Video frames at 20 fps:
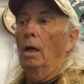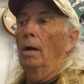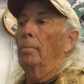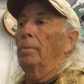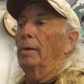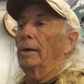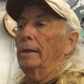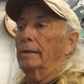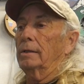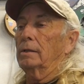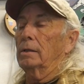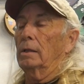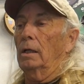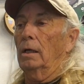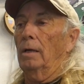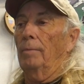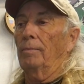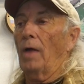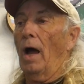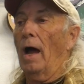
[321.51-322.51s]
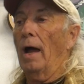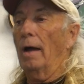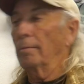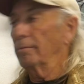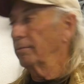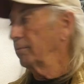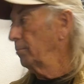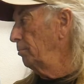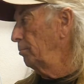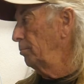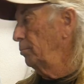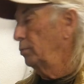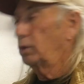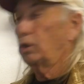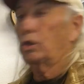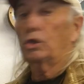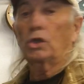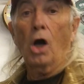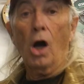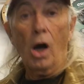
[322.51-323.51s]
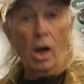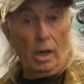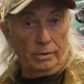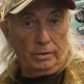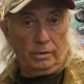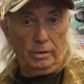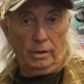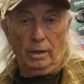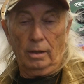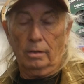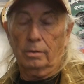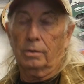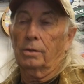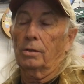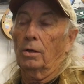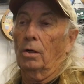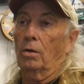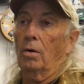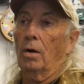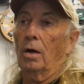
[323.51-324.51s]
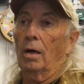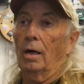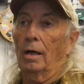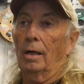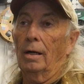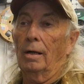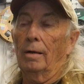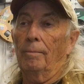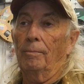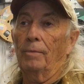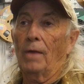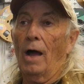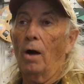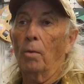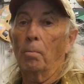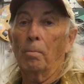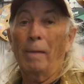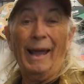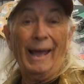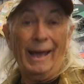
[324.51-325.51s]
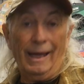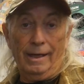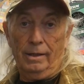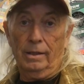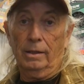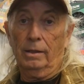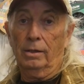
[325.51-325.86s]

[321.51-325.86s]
But uh, I'm shocked at, you know, uh, how bad,